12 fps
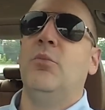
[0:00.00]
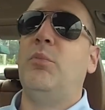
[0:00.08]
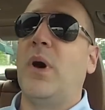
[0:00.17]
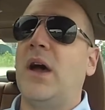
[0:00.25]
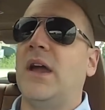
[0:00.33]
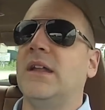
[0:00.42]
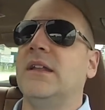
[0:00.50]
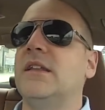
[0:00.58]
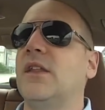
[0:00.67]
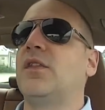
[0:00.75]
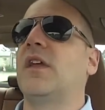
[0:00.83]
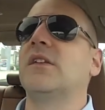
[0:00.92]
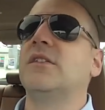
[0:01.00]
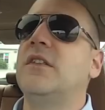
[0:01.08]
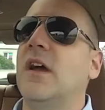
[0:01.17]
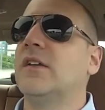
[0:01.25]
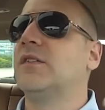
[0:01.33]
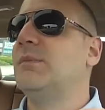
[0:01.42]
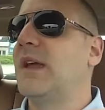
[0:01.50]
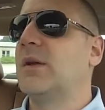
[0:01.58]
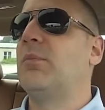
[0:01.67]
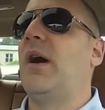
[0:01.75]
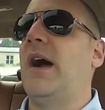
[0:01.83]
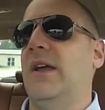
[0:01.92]
but the thing does
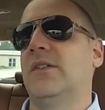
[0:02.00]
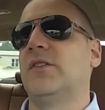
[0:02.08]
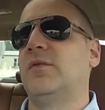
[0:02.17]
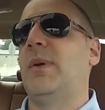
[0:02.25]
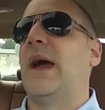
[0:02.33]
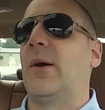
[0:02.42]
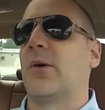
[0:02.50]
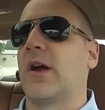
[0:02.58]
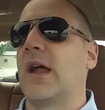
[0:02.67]
make piles of power.